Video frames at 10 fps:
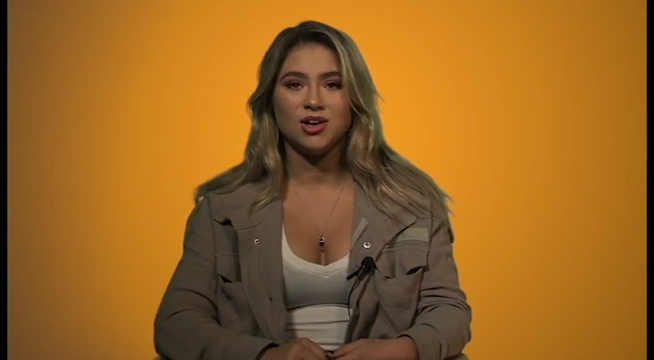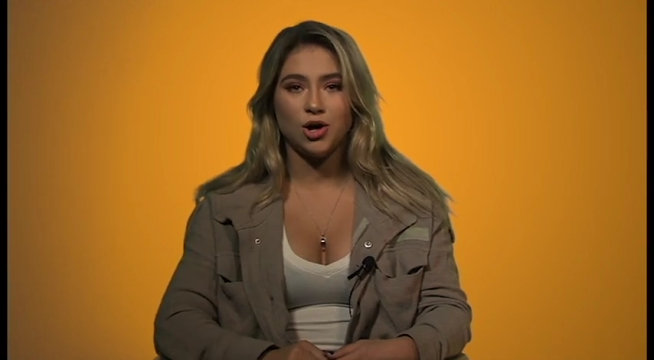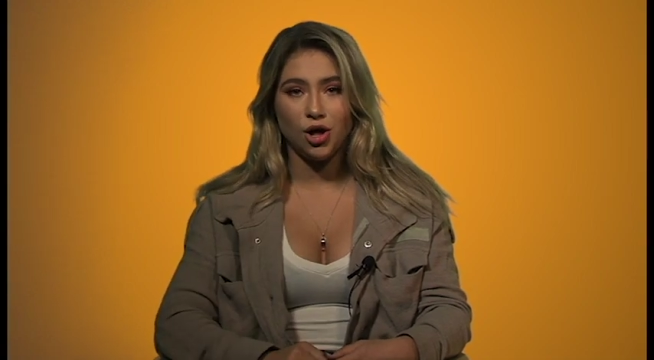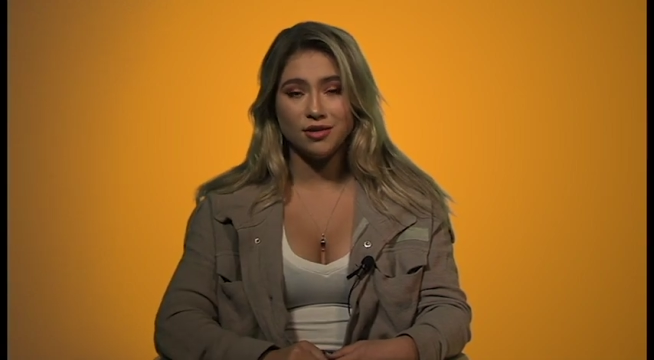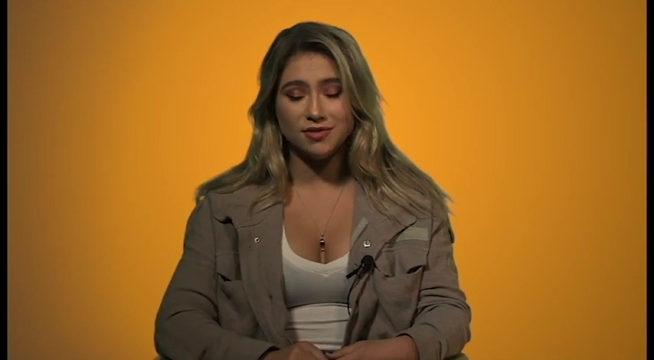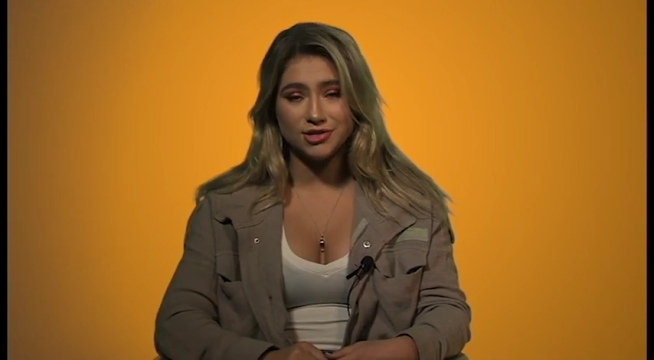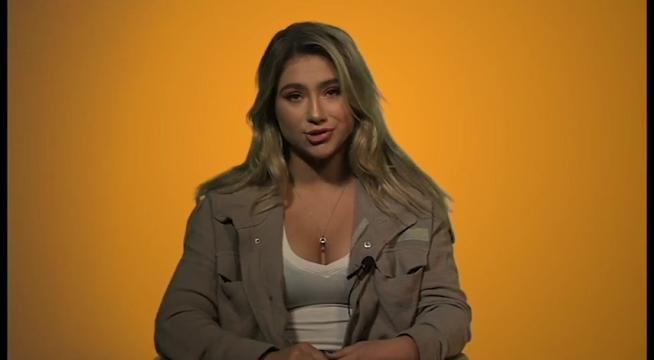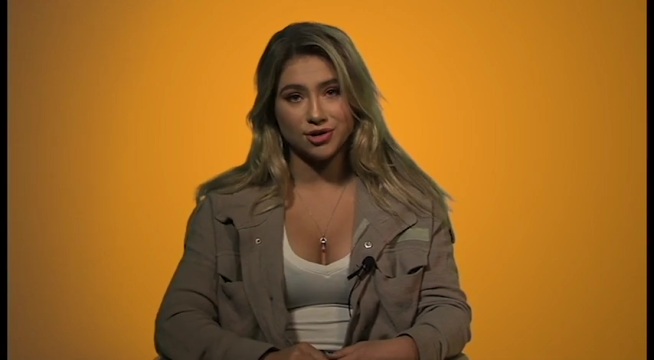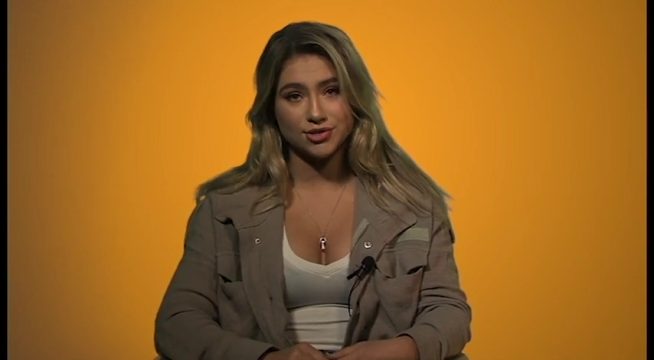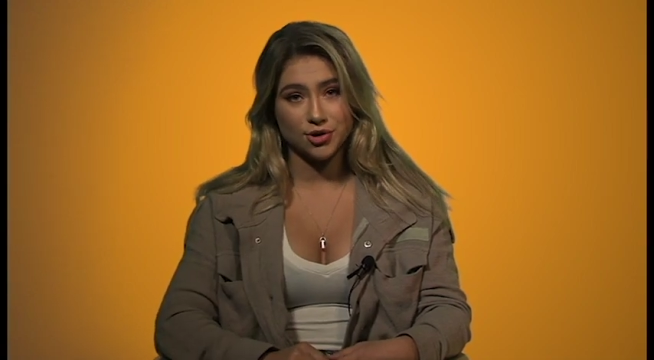All of these
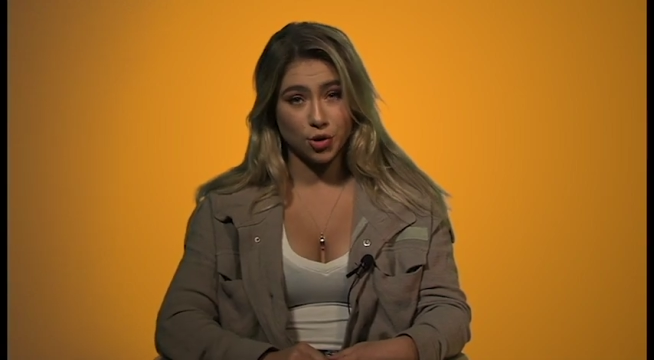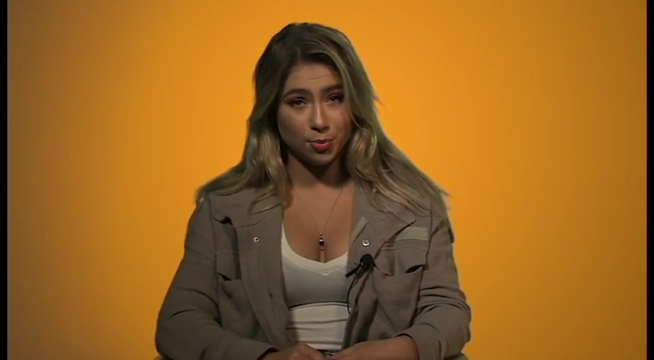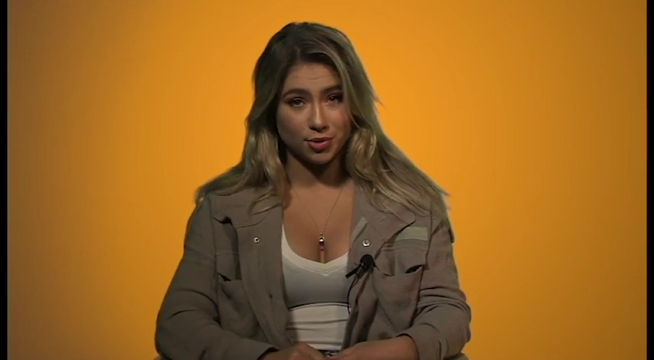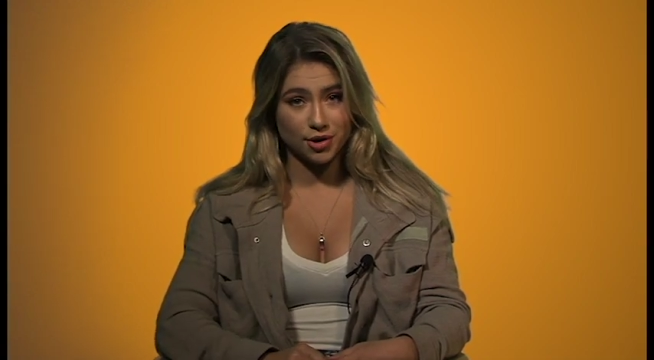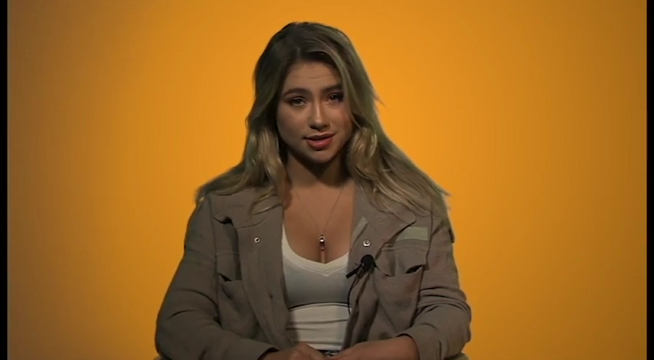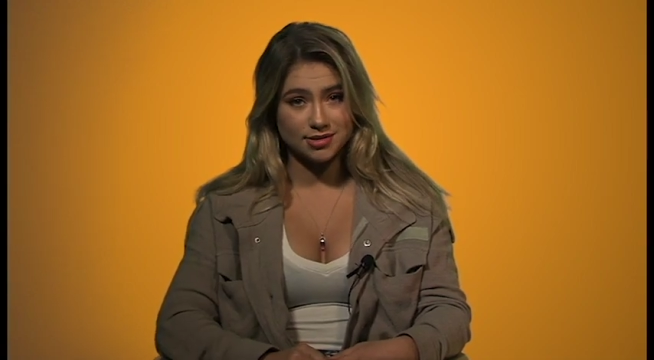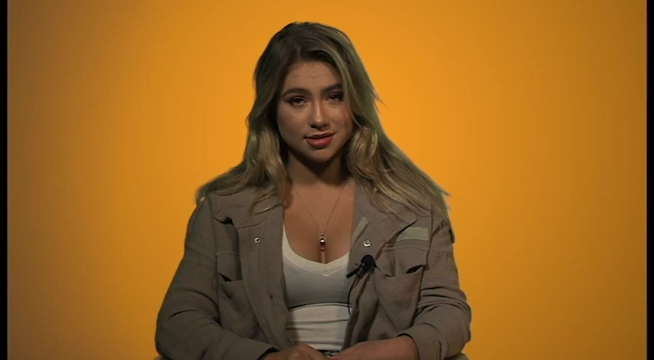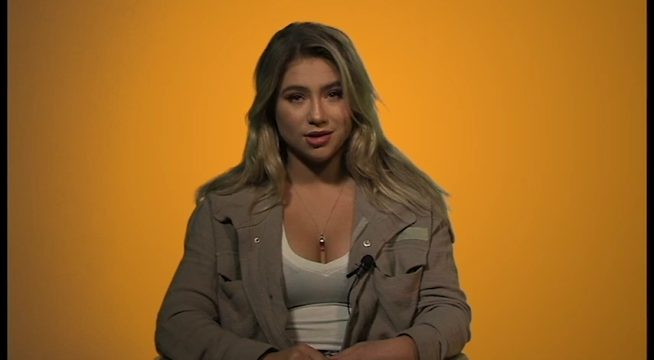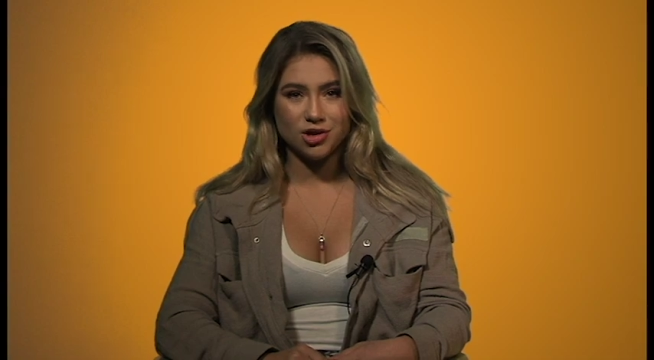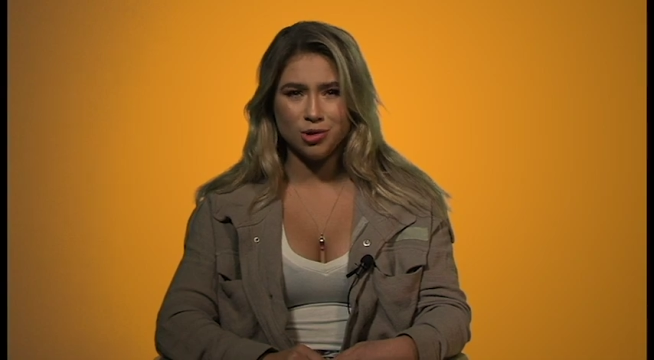drugs are opioids.
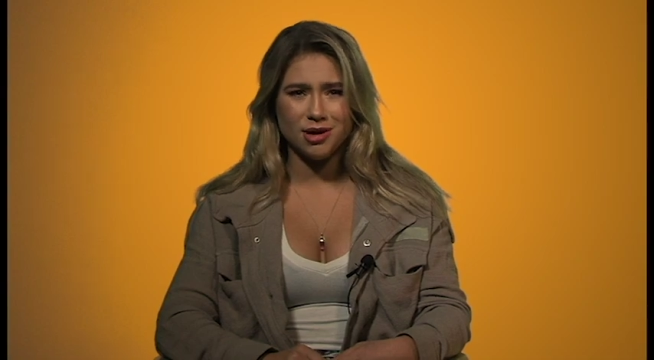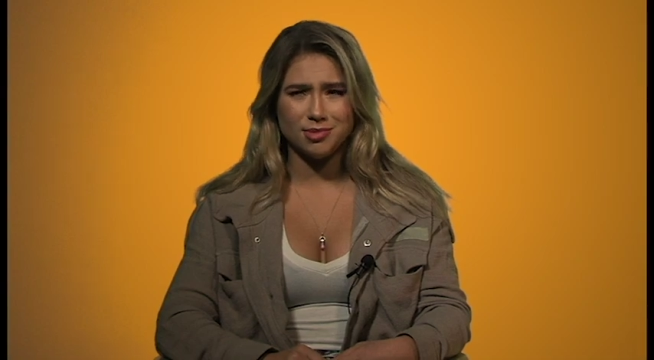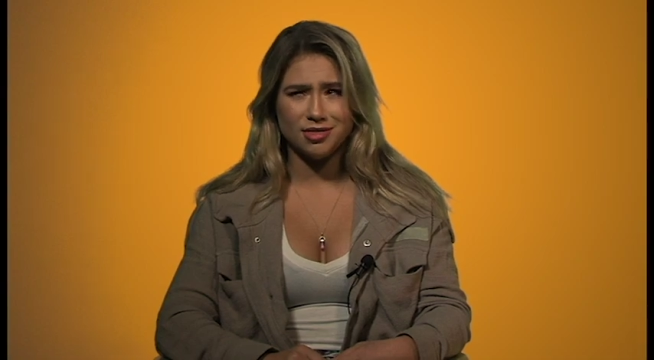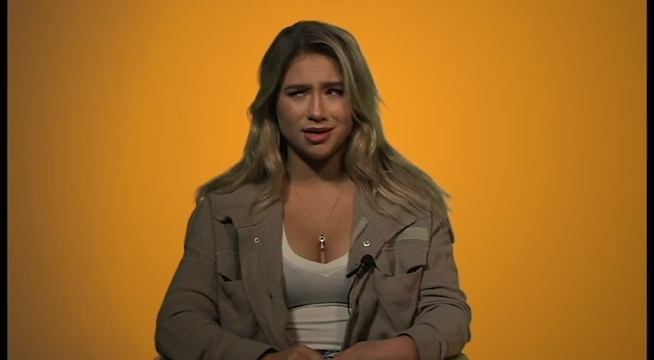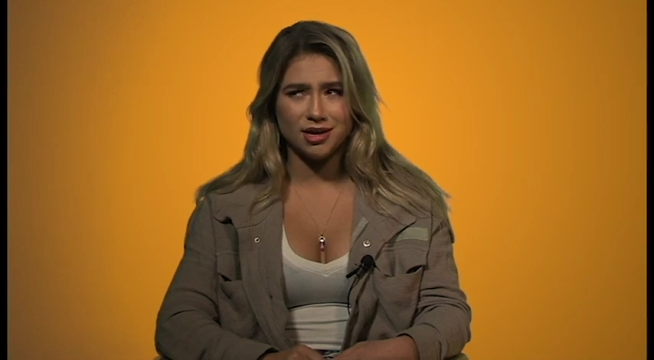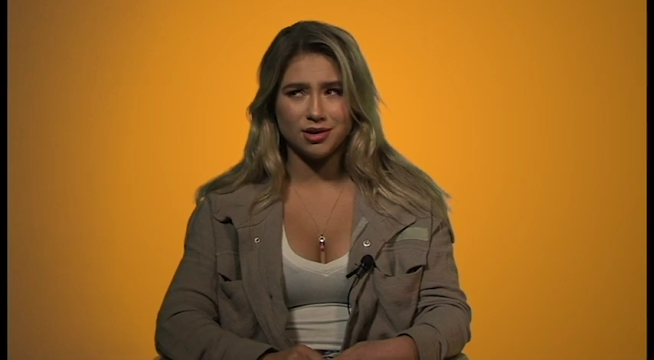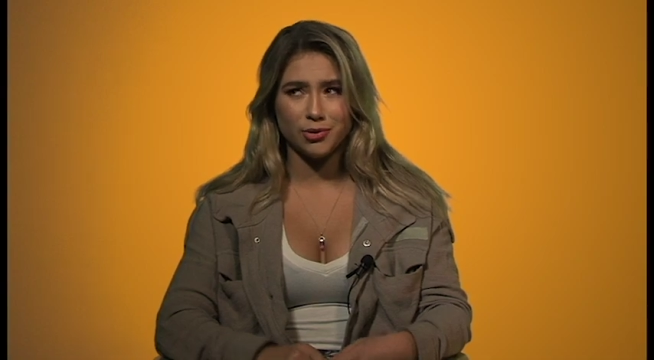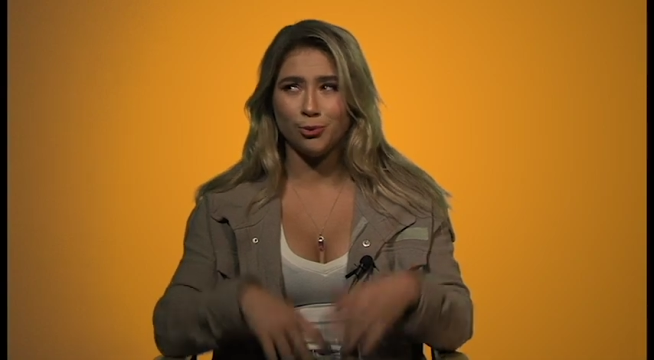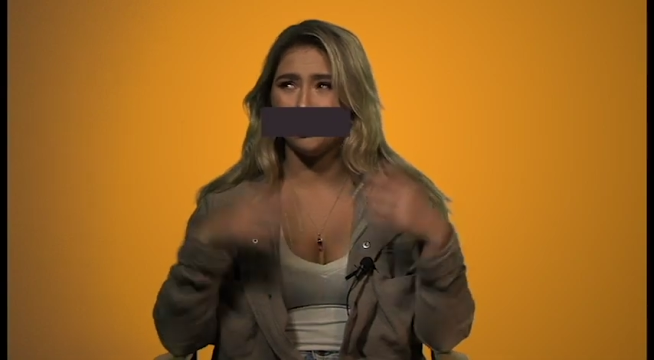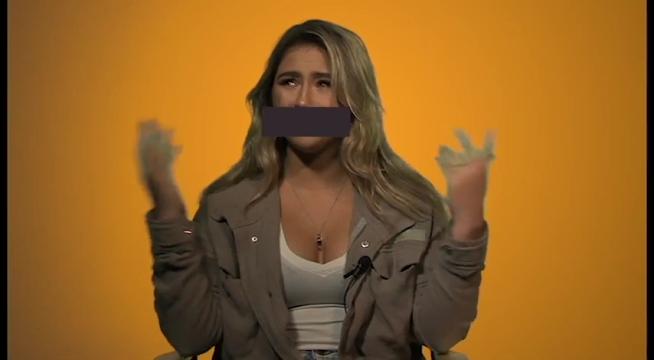You may be thinking,
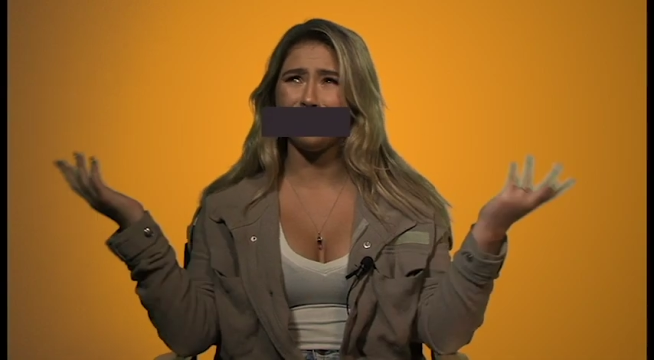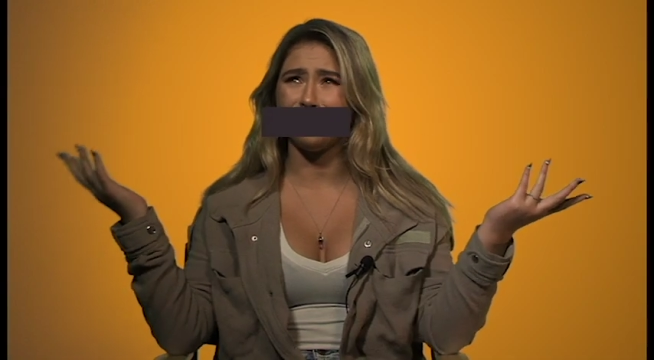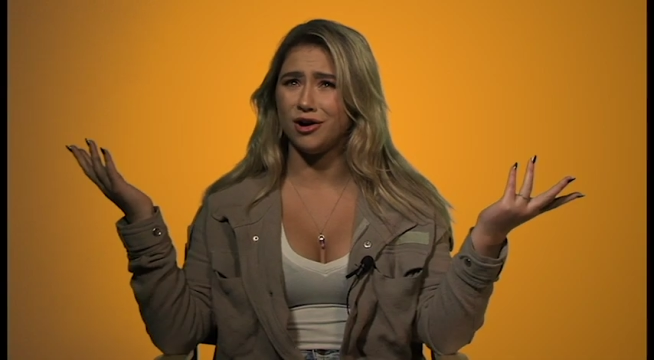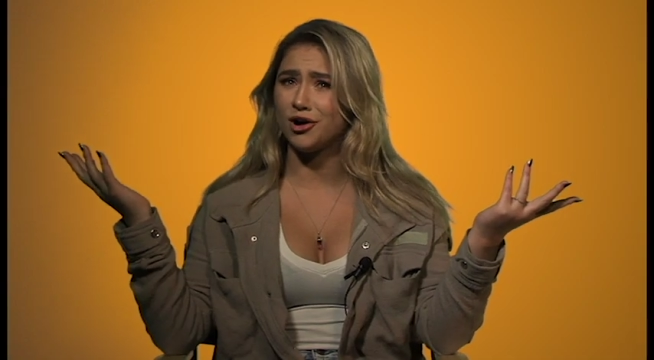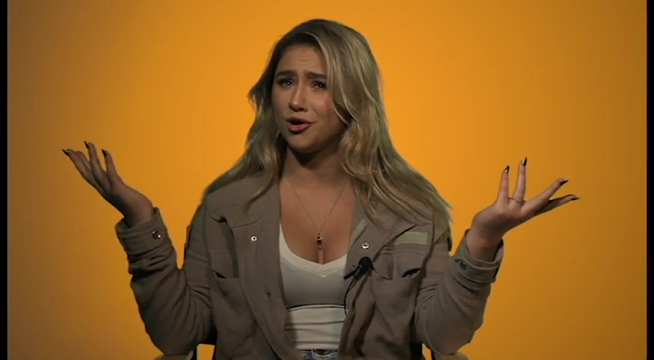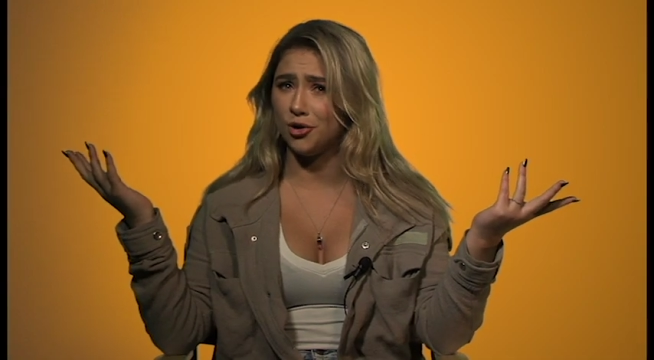what the f are